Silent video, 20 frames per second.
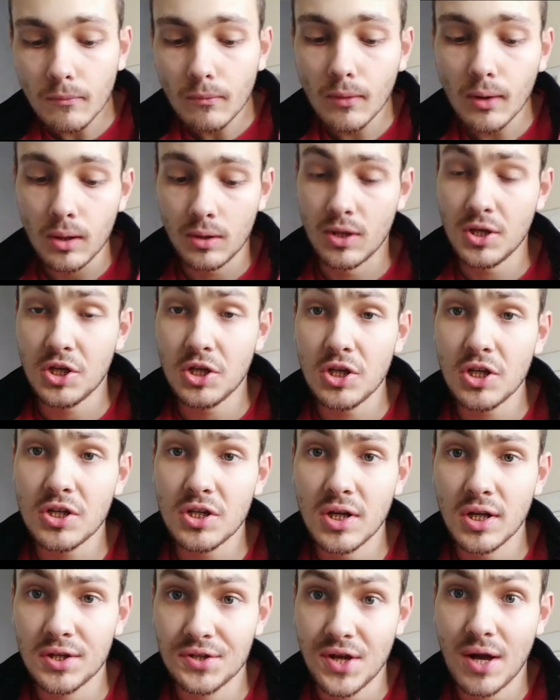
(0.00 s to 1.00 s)
this is just an
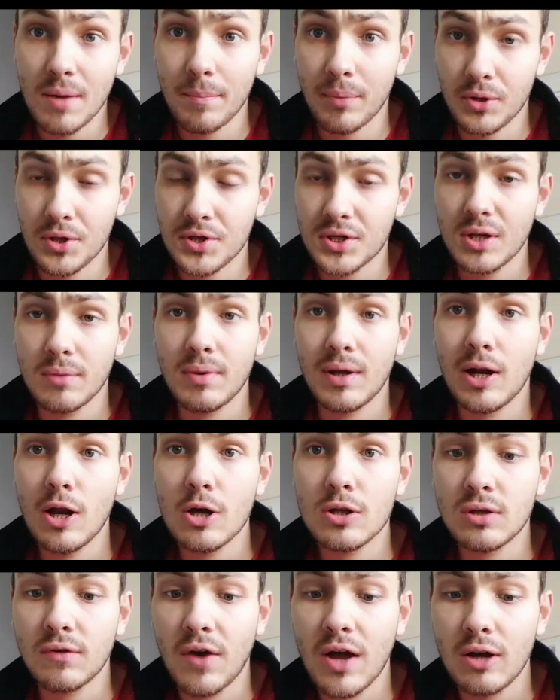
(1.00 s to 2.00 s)
example. There's going to be loads
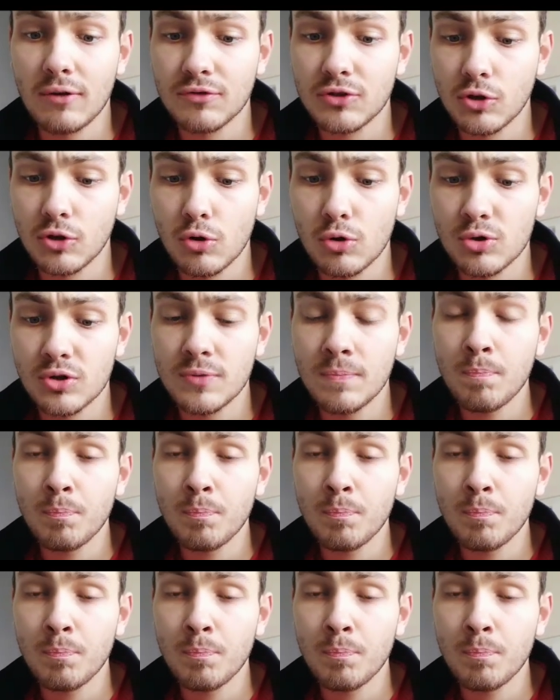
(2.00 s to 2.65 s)
of health stores,